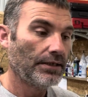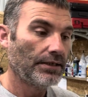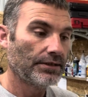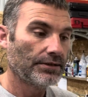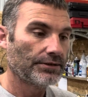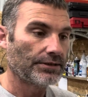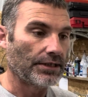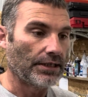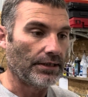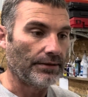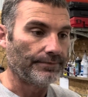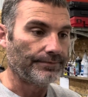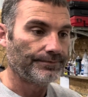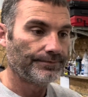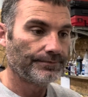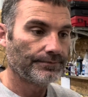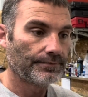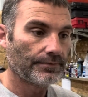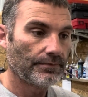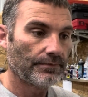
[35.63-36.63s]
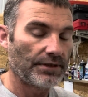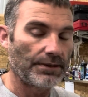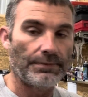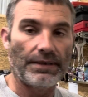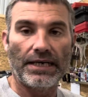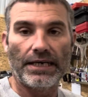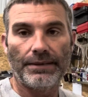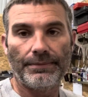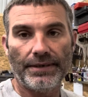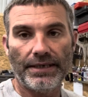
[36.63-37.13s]
So the
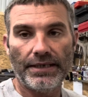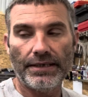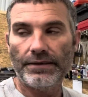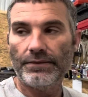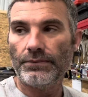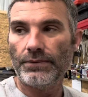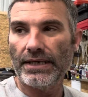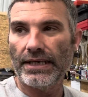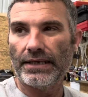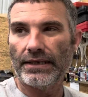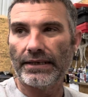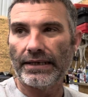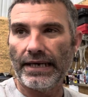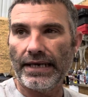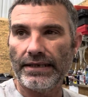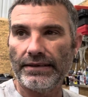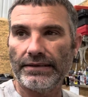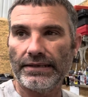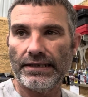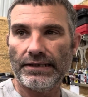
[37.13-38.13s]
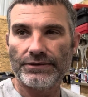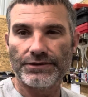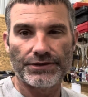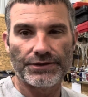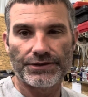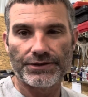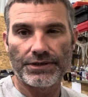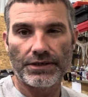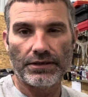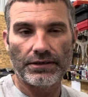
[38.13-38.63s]
bottom end, we had like 8,000
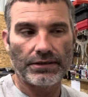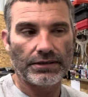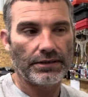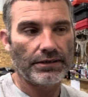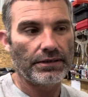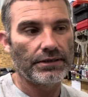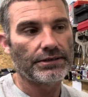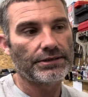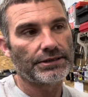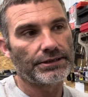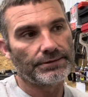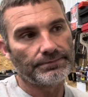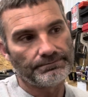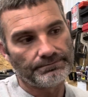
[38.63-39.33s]
skirt clearance.